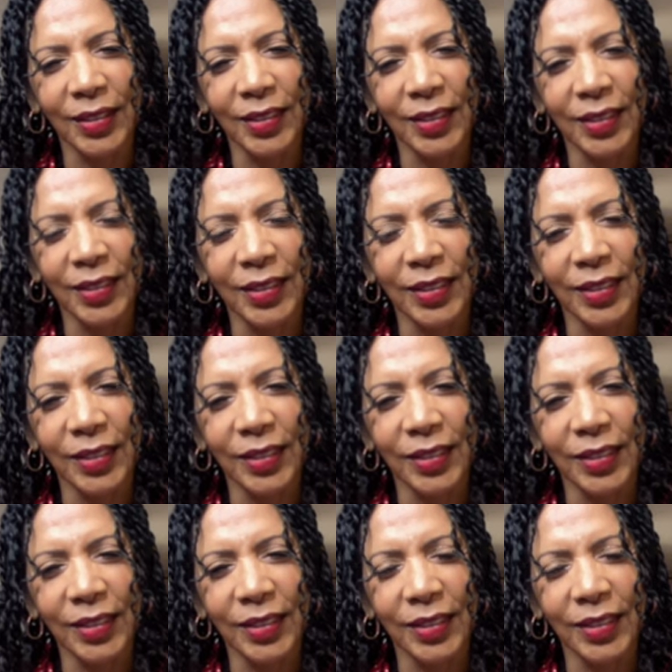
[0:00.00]

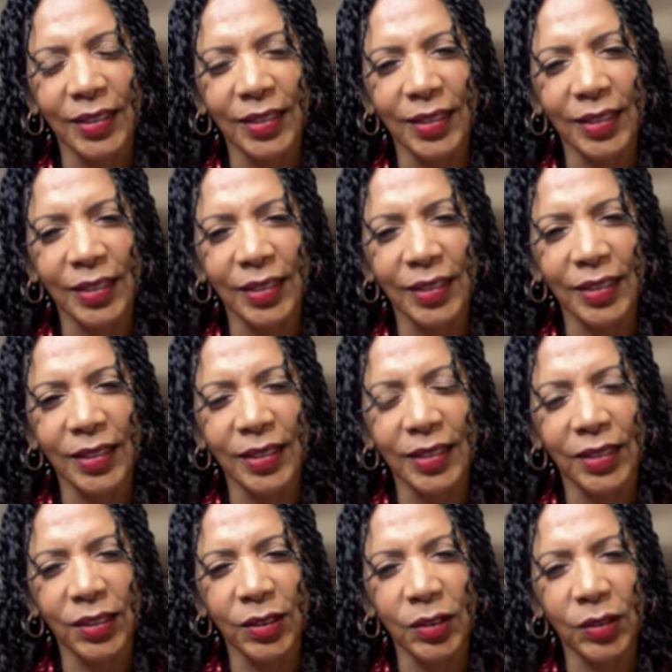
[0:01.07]

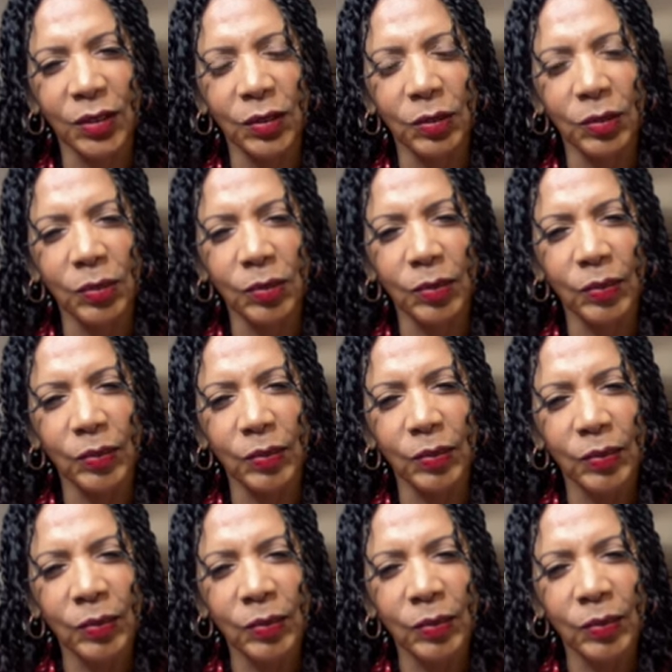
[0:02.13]
(silent)